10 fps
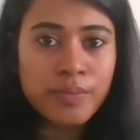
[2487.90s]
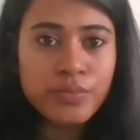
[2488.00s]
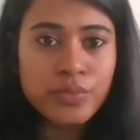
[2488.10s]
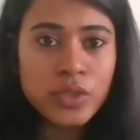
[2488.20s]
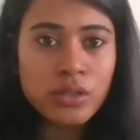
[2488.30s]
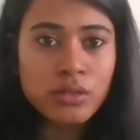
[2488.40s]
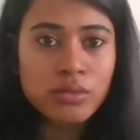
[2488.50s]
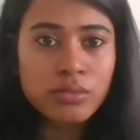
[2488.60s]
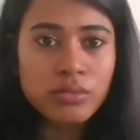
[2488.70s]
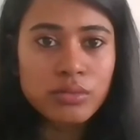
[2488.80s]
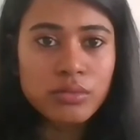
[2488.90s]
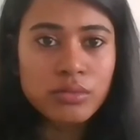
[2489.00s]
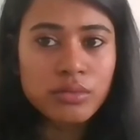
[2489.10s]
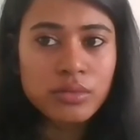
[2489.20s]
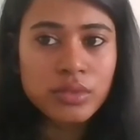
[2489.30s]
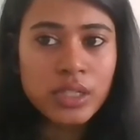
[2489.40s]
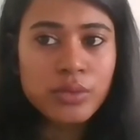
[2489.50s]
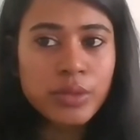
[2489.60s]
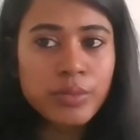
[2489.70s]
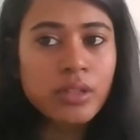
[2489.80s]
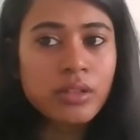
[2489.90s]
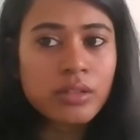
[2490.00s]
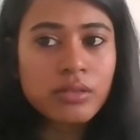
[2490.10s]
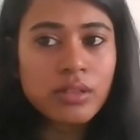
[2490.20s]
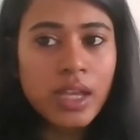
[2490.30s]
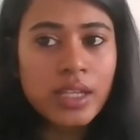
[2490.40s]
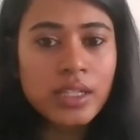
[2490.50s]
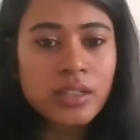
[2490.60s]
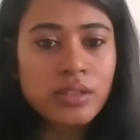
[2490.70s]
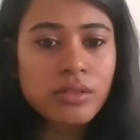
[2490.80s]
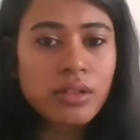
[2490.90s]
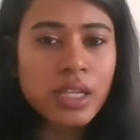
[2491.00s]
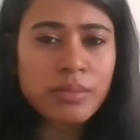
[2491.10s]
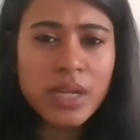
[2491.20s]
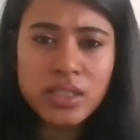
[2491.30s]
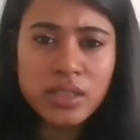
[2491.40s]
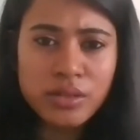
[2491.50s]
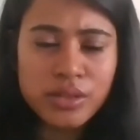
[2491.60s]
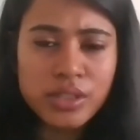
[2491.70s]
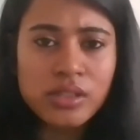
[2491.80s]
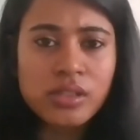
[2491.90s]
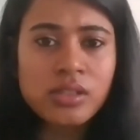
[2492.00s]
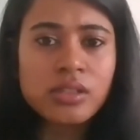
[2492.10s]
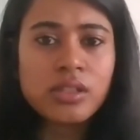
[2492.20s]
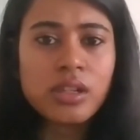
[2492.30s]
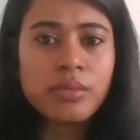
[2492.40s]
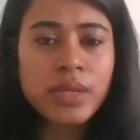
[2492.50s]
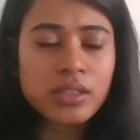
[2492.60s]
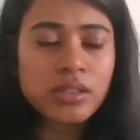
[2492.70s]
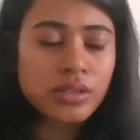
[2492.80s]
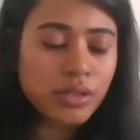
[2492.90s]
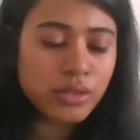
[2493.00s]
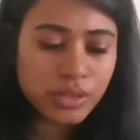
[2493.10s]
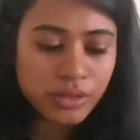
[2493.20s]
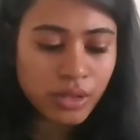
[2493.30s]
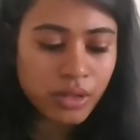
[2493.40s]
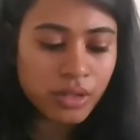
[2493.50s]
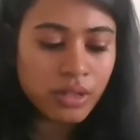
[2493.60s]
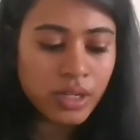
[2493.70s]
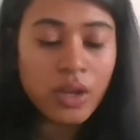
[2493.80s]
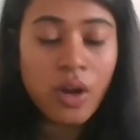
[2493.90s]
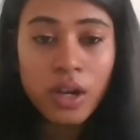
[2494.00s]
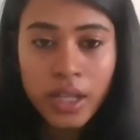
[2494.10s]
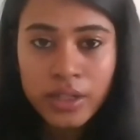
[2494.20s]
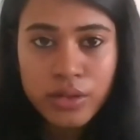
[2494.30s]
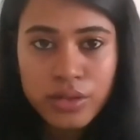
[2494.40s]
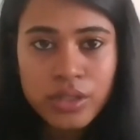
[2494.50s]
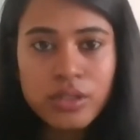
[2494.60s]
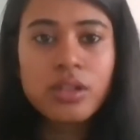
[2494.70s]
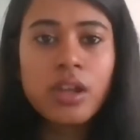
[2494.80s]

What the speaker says: So it would be a good idea to look at master's courses, or like online courses.